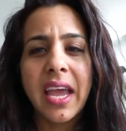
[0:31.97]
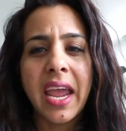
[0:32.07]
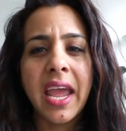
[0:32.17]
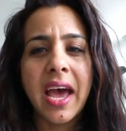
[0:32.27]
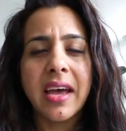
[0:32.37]

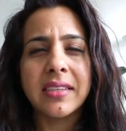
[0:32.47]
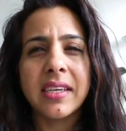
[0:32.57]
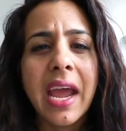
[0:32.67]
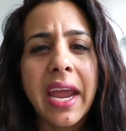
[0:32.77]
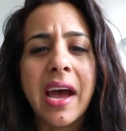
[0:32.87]
And
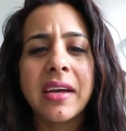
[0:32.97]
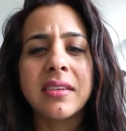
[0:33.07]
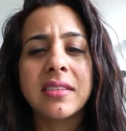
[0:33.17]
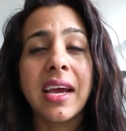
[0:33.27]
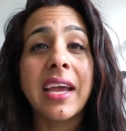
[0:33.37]

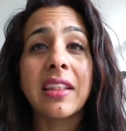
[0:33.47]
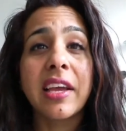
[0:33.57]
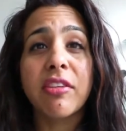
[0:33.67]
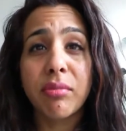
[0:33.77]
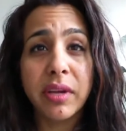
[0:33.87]
I had
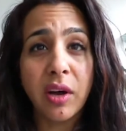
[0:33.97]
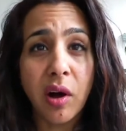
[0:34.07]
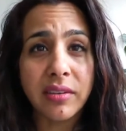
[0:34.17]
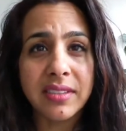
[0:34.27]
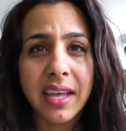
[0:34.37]
like 3
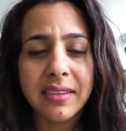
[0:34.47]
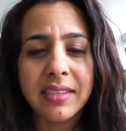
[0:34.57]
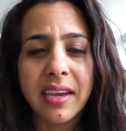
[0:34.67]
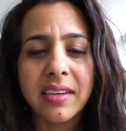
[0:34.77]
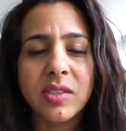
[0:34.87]
calls that
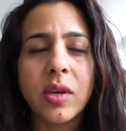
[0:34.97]
day.